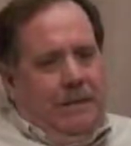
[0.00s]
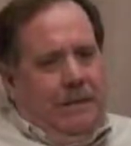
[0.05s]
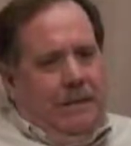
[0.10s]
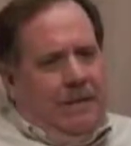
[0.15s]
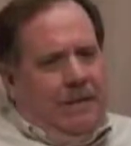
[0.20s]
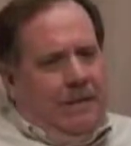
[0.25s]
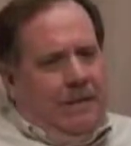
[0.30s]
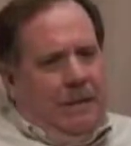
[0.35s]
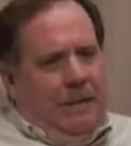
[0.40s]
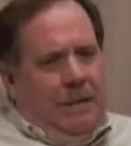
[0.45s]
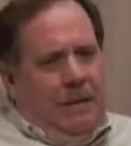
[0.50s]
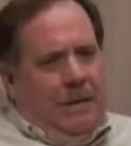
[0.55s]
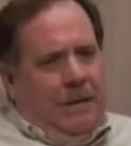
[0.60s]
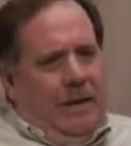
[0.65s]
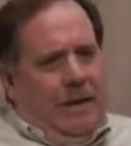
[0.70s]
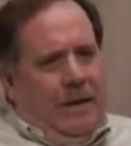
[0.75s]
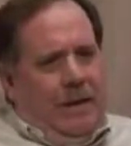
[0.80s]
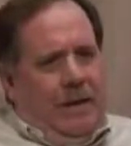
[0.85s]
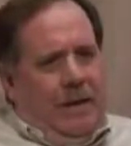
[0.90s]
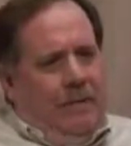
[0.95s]
I said, "Oh well,
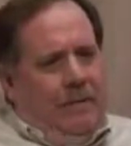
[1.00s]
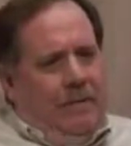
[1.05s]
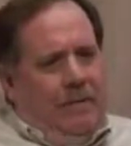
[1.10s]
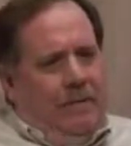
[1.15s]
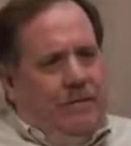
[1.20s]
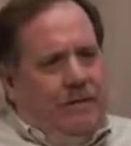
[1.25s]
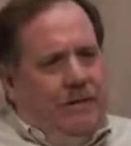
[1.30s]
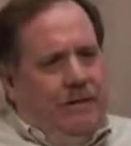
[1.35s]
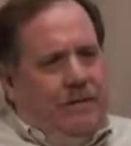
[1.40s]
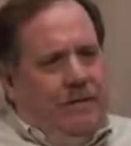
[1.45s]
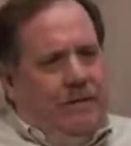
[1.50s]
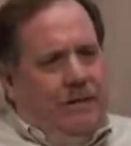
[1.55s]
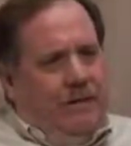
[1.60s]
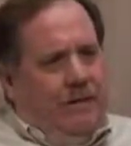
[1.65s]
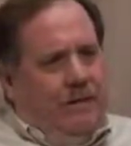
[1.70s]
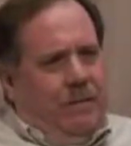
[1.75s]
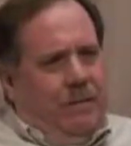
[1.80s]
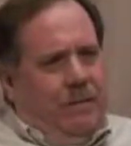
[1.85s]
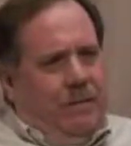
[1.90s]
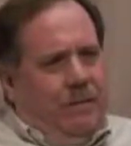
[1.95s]
that that just didn't
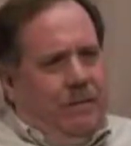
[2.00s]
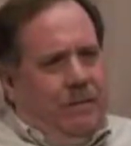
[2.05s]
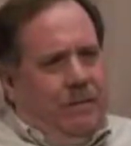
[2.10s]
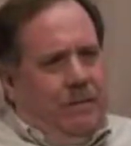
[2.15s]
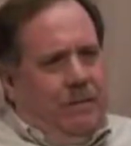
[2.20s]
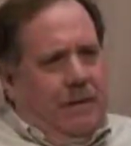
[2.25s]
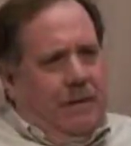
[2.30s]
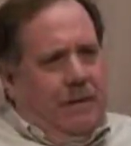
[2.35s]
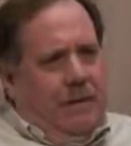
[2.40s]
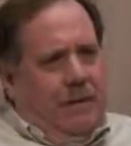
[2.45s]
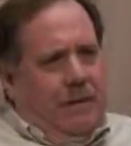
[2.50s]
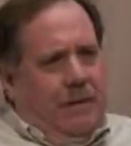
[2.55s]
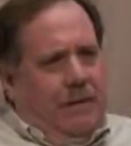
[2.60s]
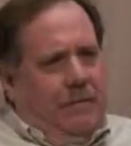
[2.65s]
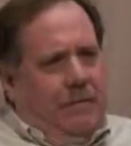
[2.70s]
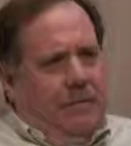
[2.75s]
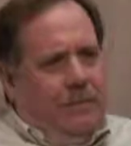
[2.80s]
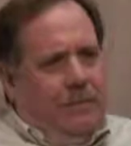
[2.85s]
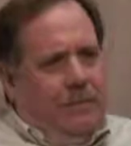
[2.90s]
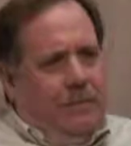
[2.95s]
sound like that.
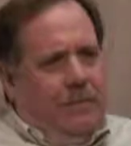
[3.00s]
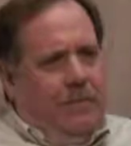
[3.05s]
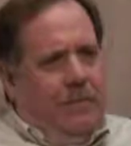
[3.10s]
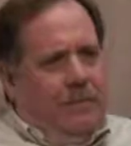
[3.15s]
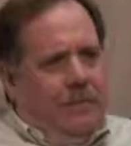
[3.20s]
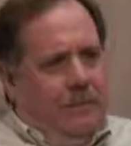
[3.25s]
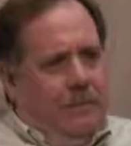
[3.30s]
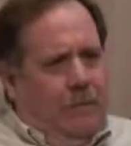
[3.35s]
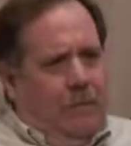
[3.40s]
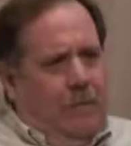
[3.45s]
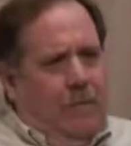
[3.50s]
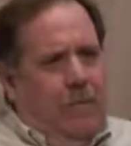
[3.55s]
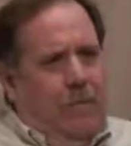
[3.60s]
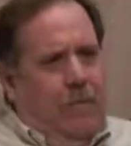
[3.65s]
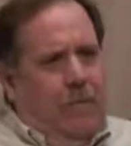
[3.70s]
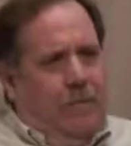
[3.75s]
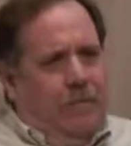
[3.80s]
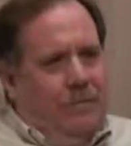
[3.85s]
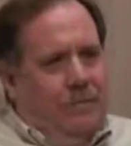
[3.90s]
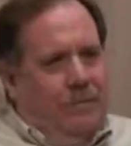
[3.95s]
So you always hear
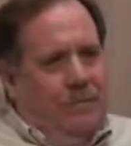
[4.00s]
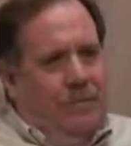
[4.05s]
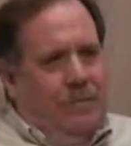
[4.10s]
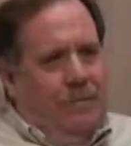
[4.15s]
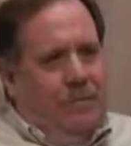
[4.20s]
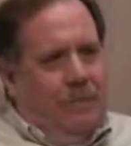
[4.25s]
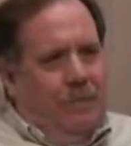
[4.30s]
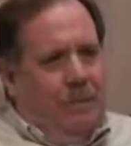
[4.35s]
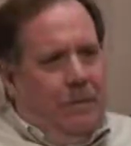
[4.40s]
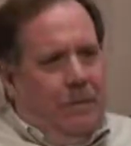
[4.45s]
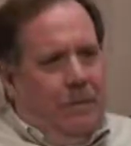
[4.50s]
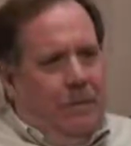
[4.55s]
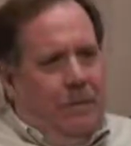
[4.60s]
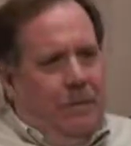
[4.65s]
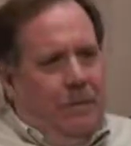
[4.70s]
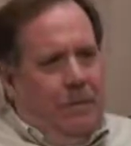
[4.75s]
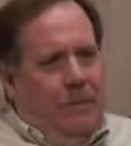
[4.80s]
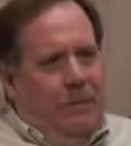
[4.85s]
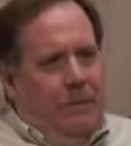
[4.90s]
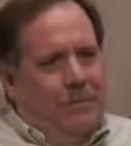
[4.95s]
rumors. That always
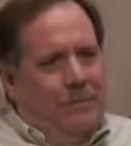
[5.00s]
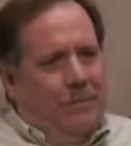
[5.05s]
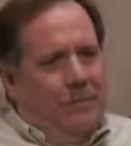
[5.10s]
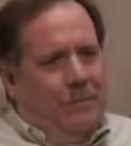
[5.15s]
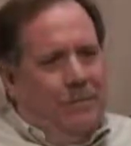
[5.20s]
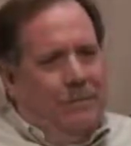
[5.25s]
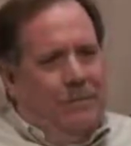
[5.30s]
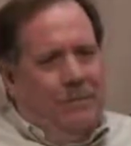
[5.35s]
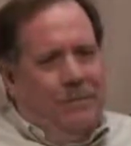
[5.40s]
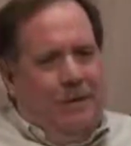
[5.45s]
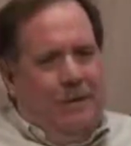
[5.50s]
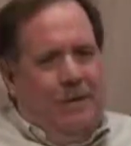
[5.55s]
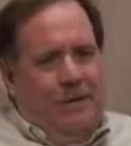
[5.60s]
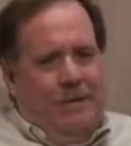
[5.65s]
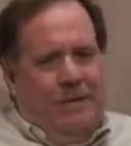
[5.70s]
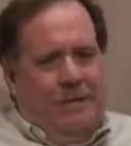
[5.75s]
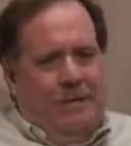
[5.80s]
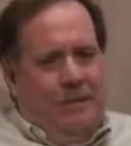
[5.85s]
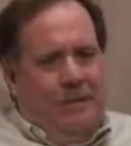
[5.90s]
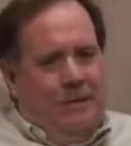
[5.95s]
rumors always
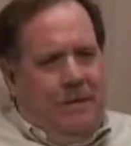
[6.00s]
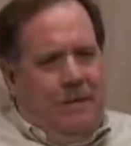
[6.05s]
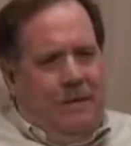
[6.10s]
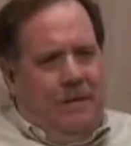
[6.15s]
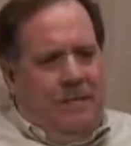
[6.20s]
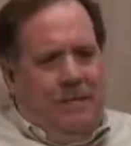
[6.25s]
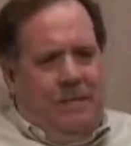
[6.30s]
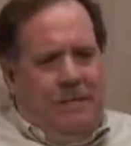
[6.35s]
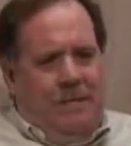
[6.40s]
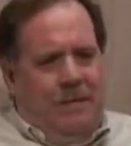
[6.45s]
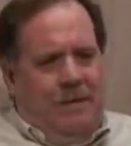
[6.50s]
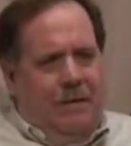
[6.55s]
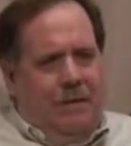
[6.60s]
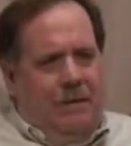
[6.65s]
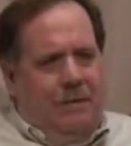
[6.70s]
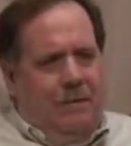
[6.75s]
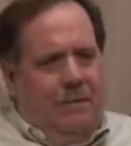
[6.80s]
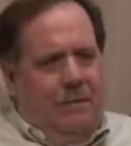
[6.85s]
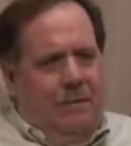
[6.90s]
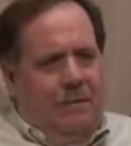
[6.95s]
float, and so that sounds like
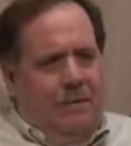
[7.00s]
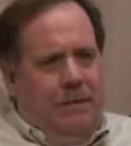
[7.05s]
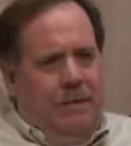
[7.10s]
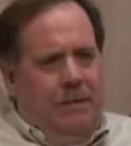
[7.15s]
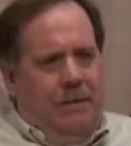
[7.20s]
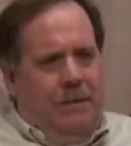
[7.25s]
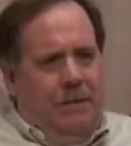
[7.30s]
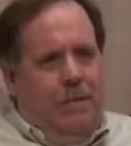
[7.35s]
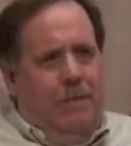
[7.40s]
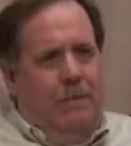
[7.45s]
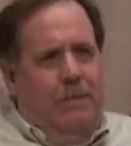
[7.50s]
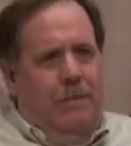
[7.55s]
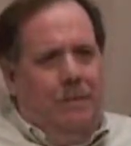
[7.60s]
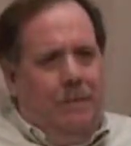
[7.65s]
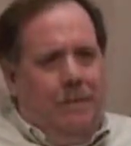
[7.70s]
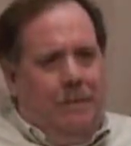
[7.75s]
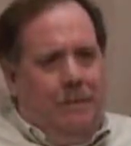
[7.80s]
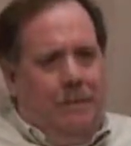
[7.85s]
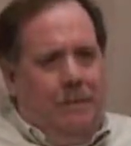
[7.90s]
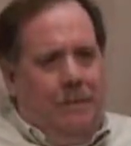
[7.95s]
a, a rumor.
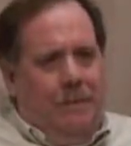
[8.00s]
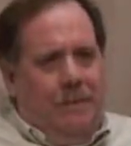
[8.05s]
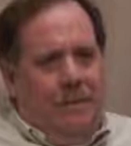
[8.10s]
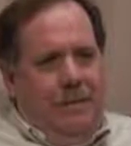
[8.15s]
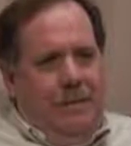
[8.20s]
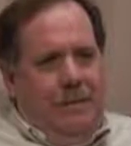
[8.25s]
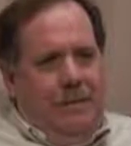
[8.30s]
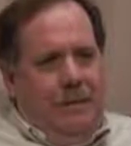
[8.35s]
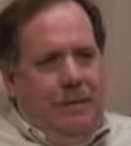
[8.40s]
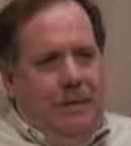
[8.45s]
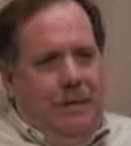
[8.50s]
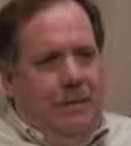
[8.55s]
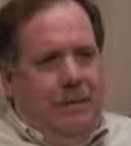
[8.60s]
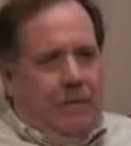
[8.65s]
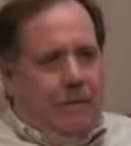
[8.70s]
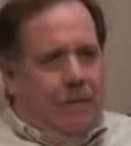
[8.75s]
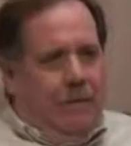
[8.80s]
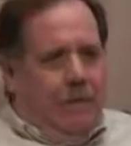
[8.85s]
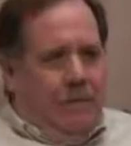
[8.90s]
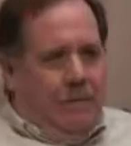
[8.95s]
But I'll
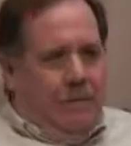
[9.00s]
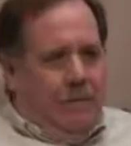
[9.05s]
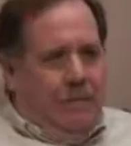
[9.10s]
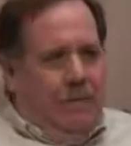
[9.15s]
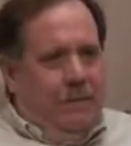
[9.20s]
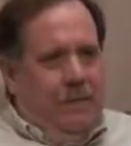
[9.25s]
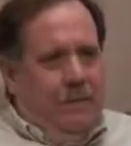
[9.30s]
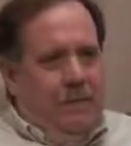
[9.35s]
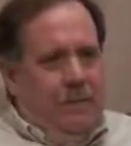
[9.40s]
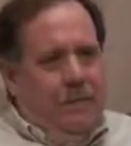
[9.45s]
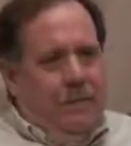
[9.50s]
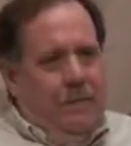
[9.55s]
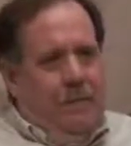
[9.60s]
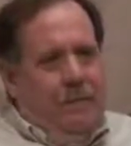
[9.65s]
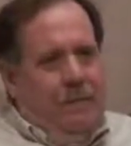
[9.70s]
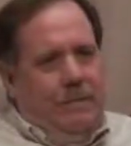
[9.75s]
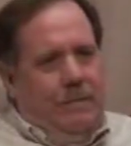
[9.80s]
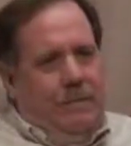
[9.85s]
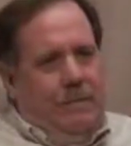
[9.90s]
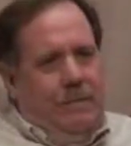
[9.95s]
look into it. And
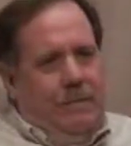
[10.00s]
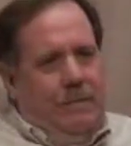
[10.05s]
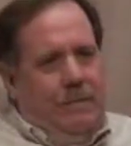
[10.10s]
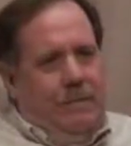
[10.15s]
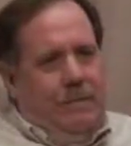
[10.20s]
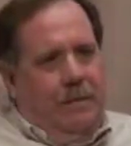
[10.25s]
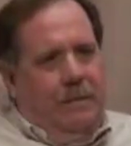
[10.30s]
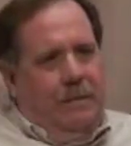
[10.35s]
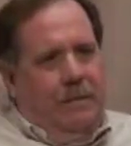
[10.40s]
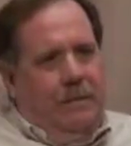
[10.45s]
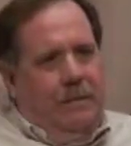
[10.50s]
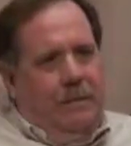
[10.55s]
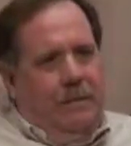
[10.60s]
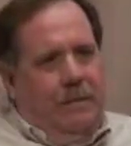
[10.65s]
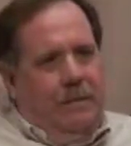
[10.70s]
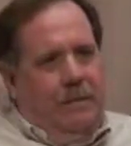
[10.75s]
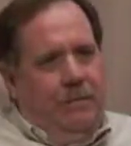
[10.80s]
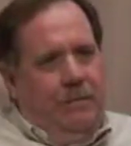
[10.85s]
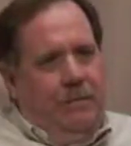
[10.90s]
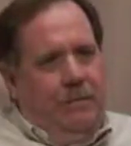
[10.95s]
when we started looking
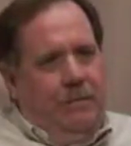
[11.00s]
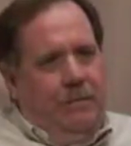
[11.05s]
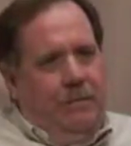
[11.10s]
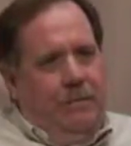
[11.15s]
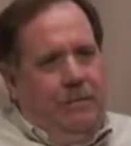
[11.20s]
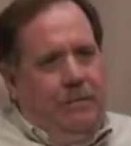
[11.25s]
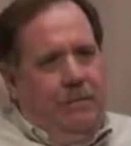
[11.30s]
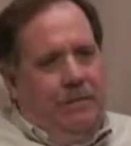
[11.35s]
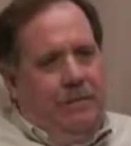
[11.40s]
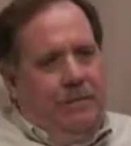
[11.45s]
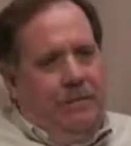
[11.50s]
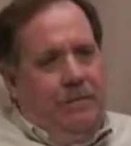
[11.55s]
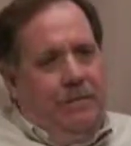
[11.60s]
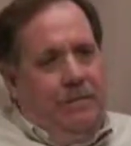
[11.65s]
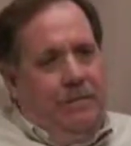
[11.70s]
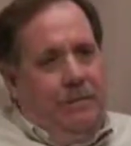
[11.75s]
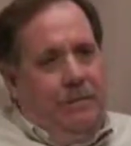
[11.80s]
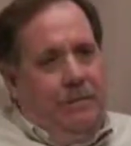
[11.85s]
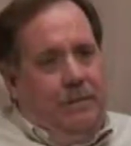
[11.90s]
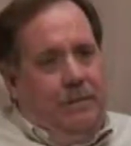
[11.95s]
into it, we started
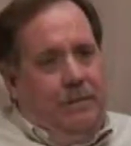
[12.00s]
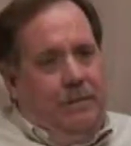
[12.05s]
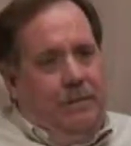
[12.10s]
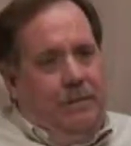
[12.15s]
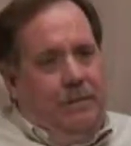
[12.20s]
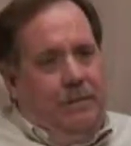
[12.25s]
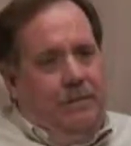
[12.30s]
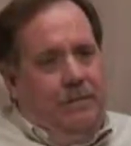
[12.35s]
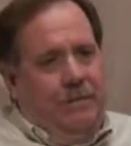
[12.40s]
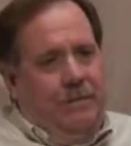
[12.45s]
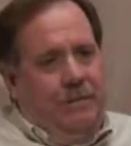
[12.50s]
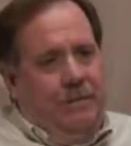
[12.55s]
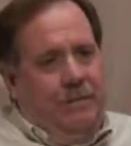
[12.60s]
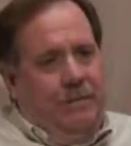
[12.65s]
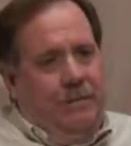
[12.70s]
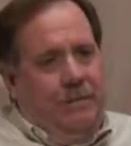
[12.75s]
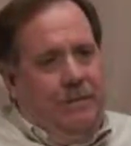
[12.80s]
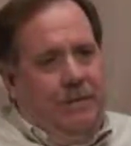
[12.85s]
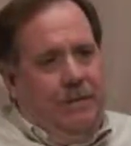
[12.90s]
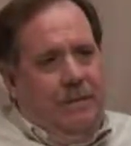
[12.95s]
seeing, well, no, this is
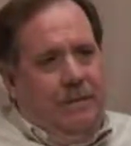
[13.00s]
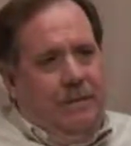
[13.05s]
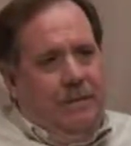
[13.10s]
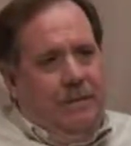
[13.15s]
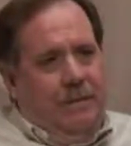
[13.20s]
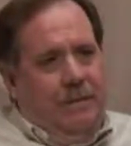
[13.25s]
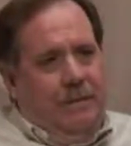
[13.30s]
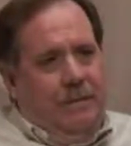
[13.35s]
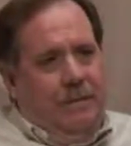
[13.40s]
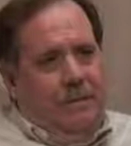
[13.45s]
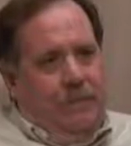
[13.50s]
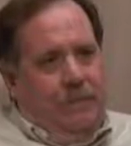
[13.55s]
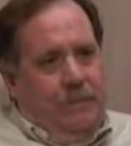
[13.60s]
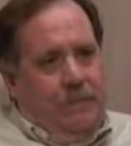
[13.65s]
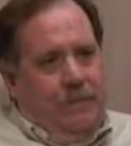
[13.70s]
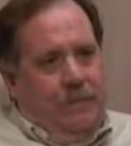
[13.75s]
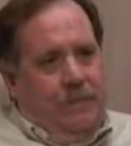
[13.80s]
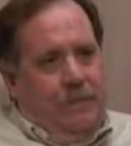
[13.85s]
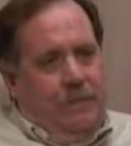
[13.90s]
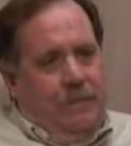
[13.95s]
this is for
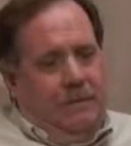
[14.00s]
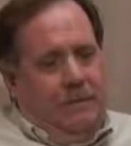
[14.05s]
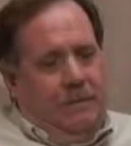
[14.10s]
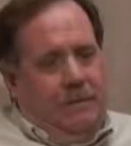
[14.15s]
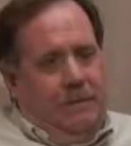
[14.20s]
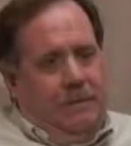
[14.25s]
real.